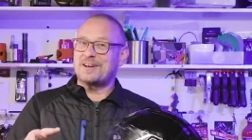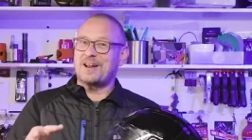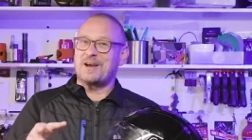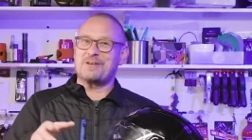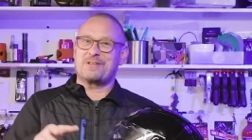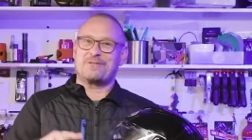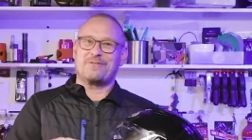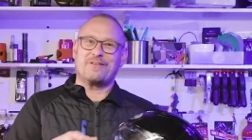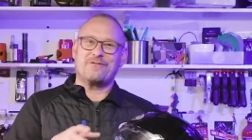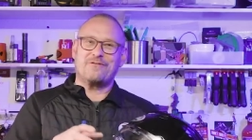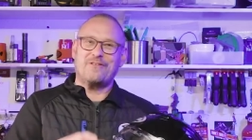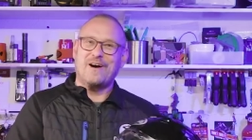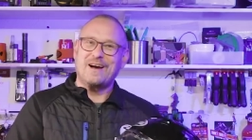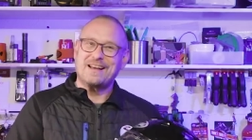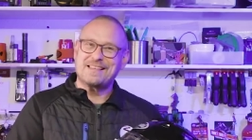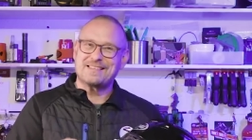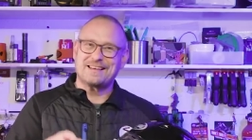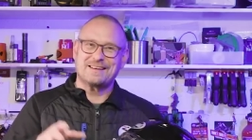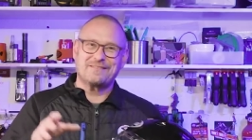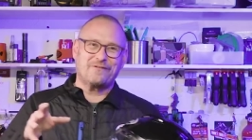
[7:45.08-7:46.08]
loads of
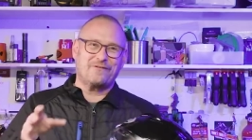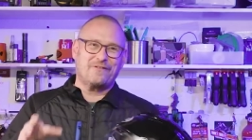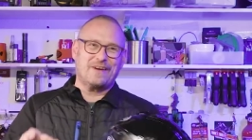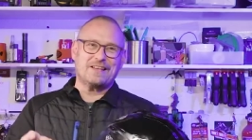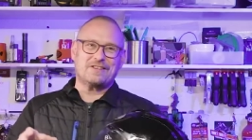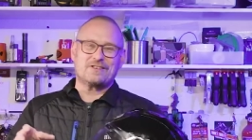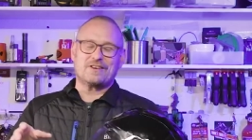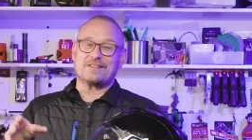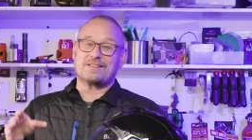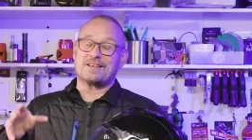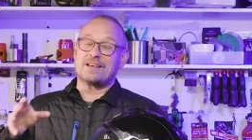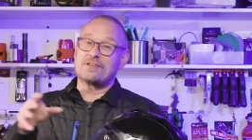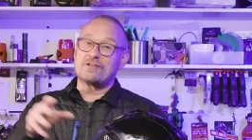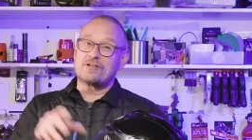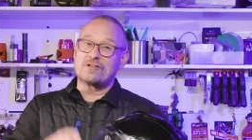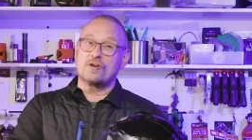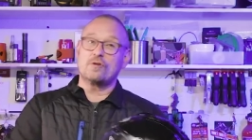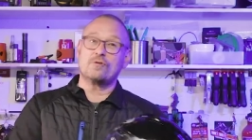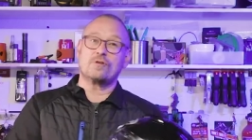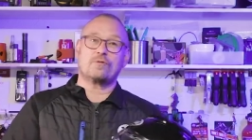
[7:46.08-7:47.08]
advice and features as
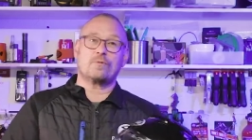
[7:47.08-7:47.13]
soon